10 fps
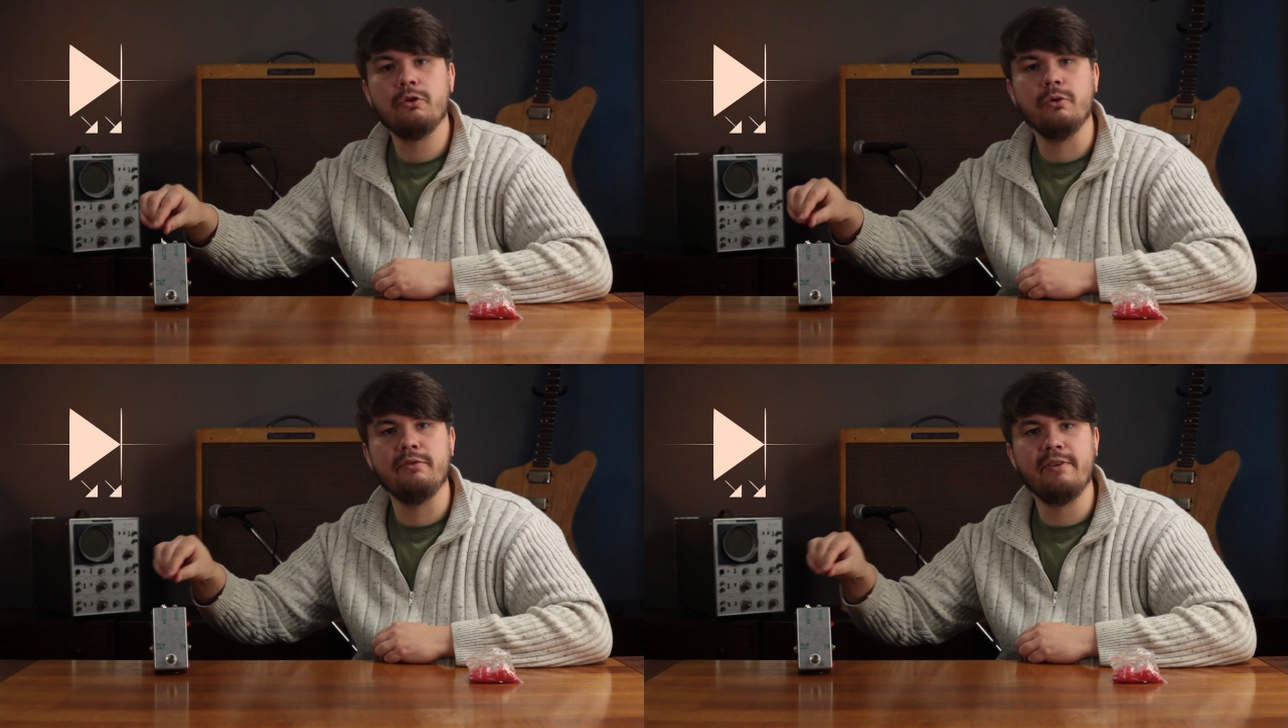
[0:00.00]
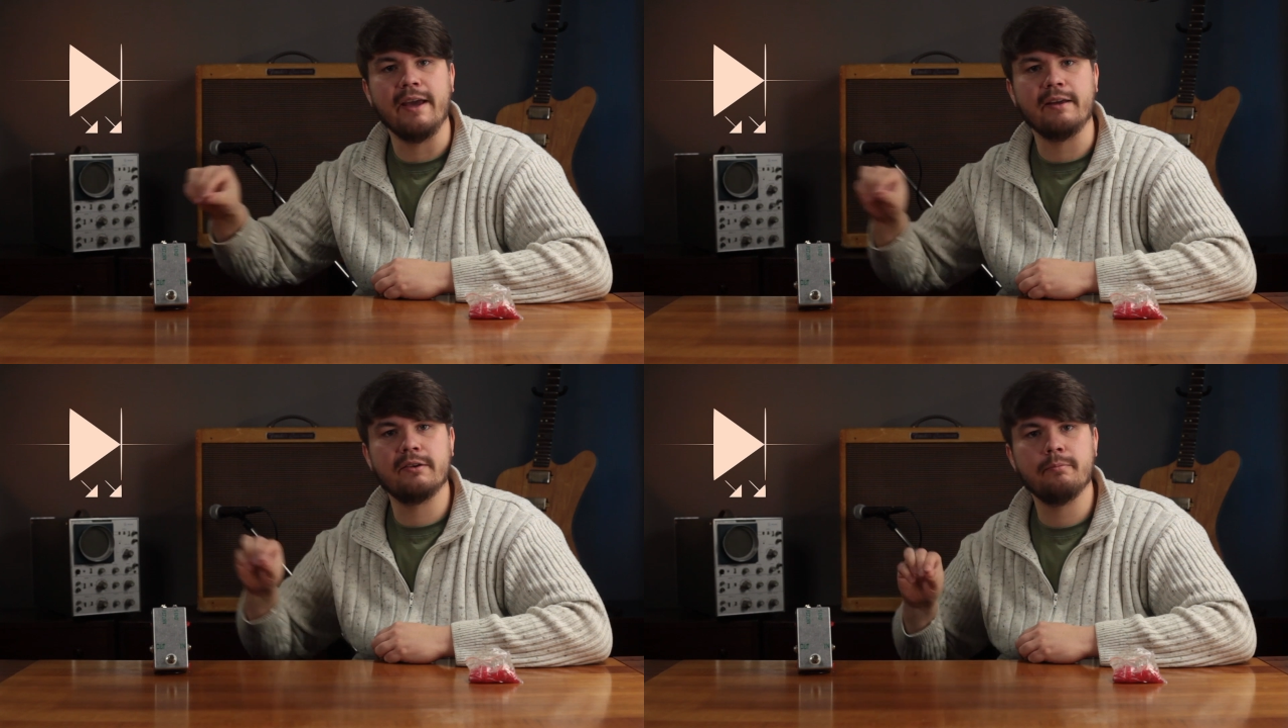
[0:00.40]
to an
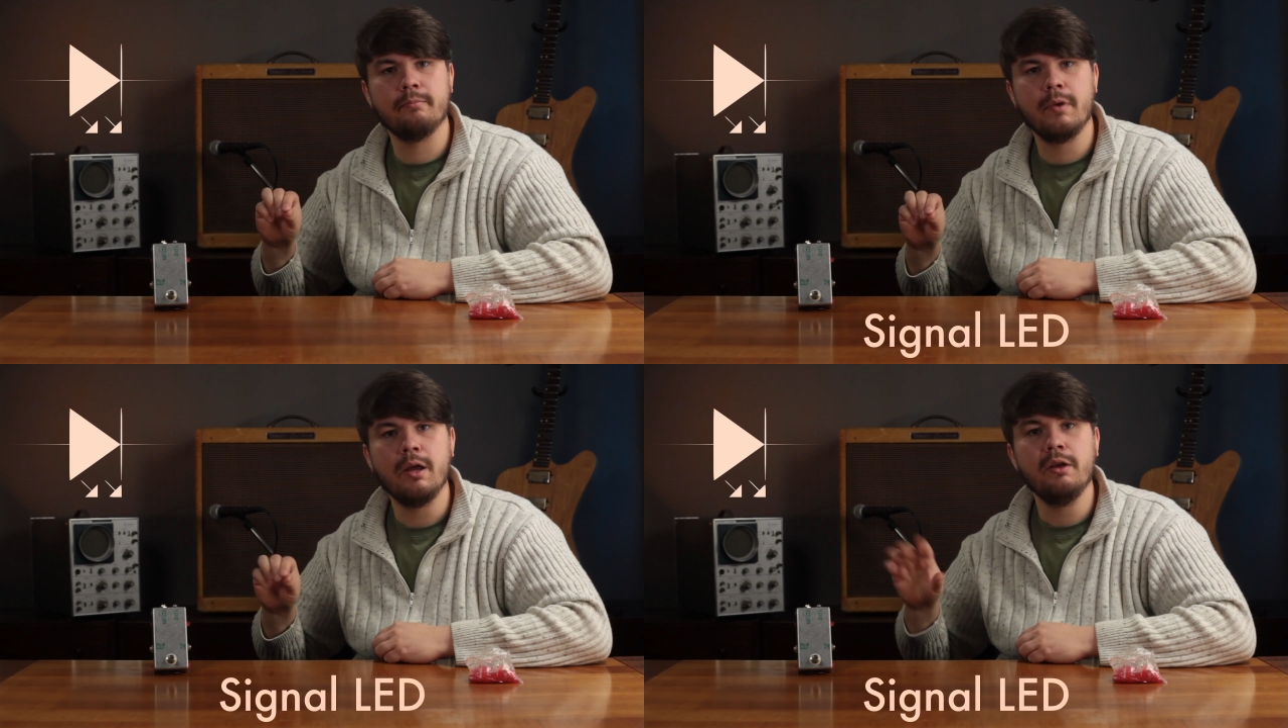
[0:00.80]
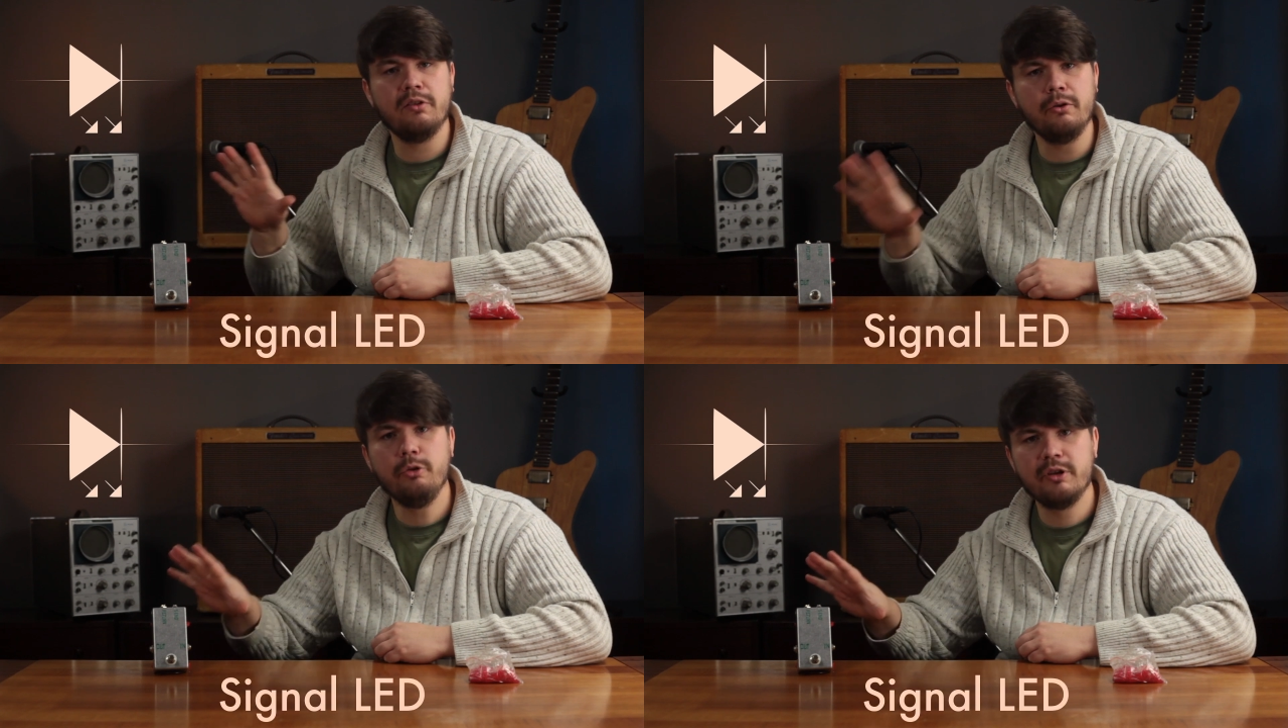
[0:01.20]
effect,
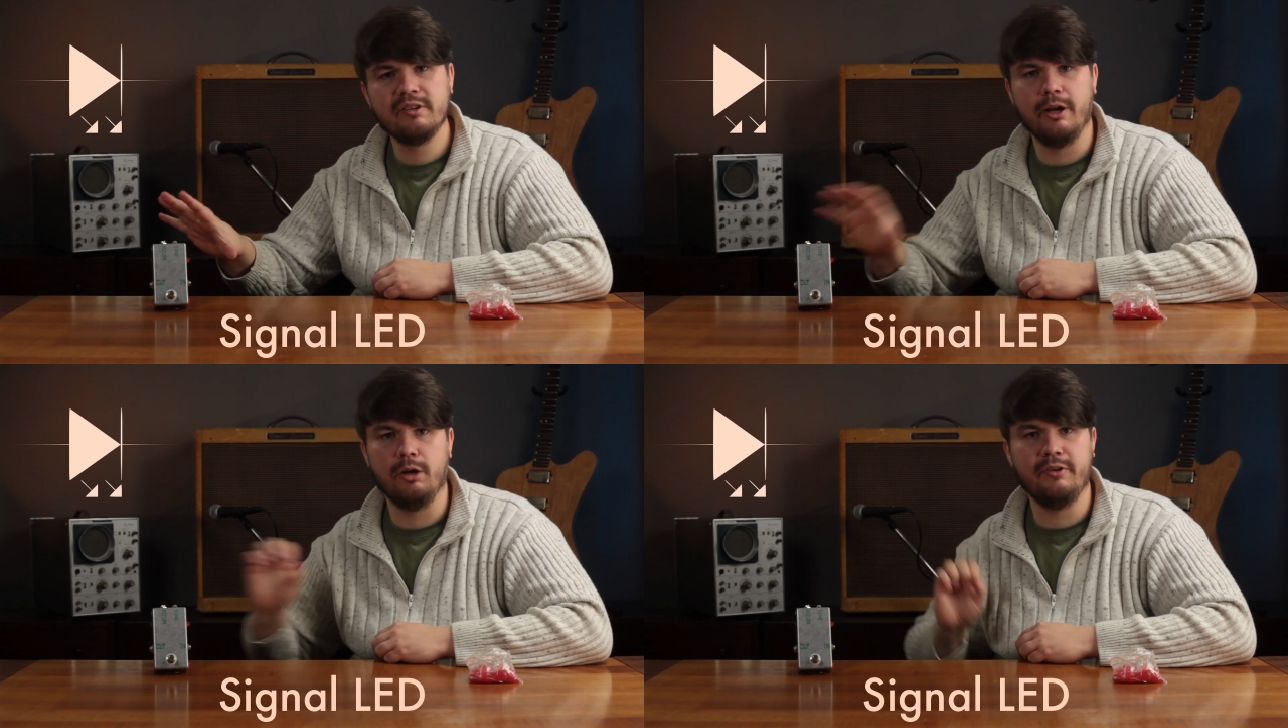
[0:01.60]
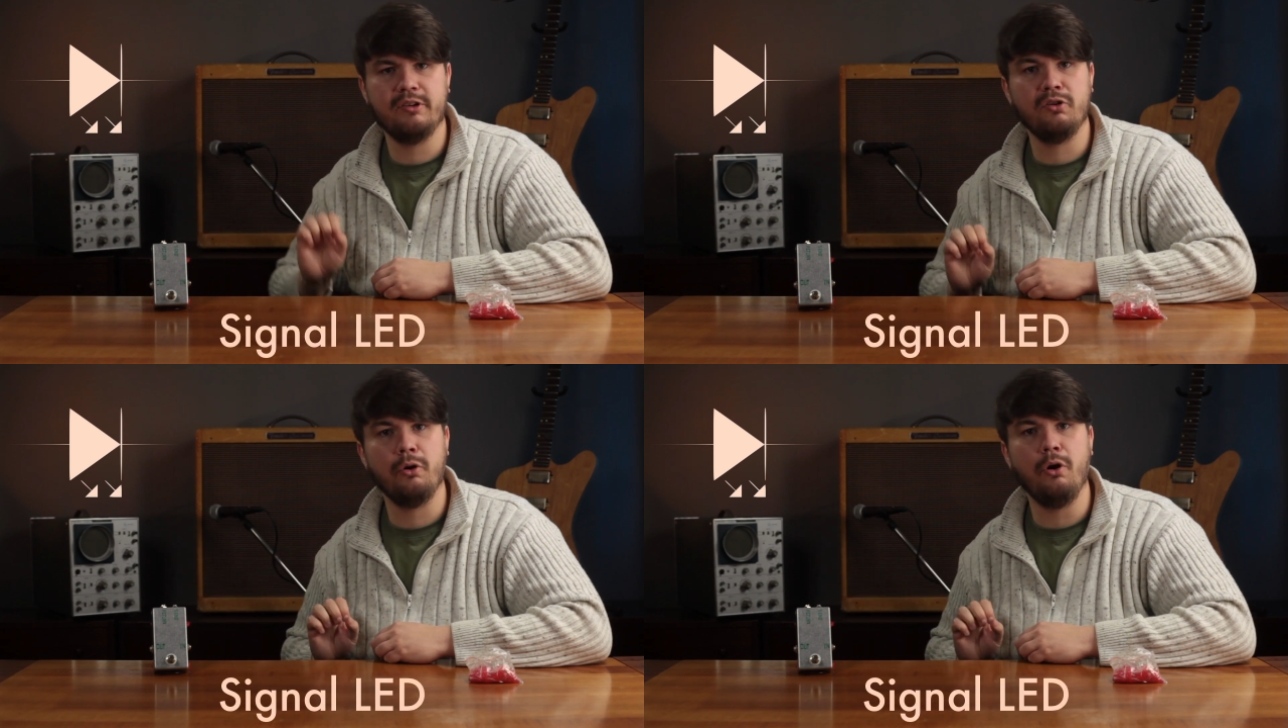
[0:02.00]
so you can tell if
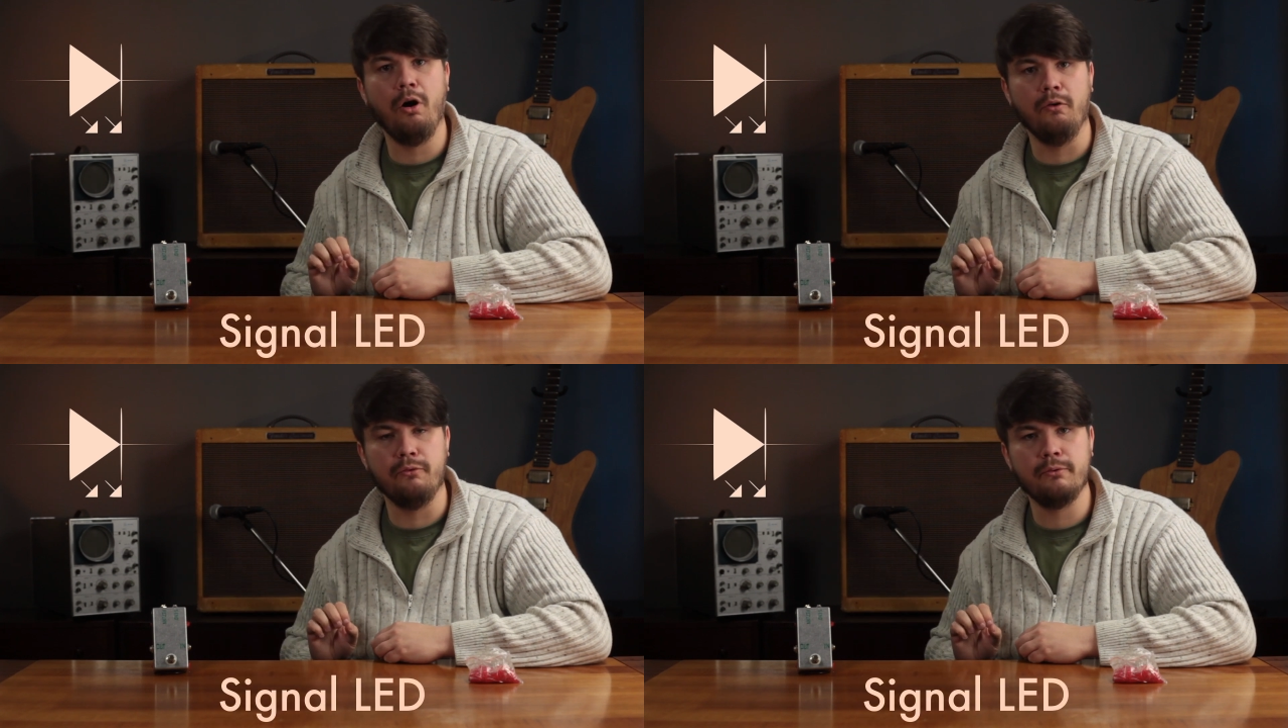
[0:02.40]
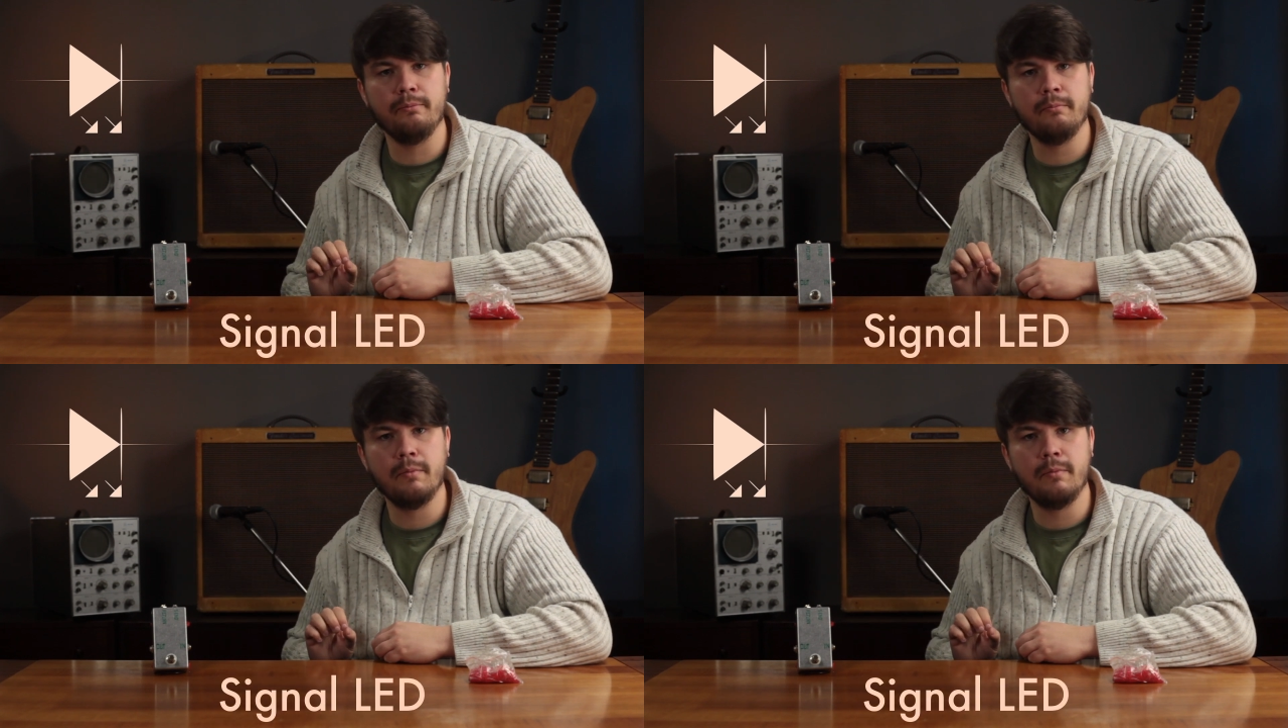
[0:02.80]
it's on or off.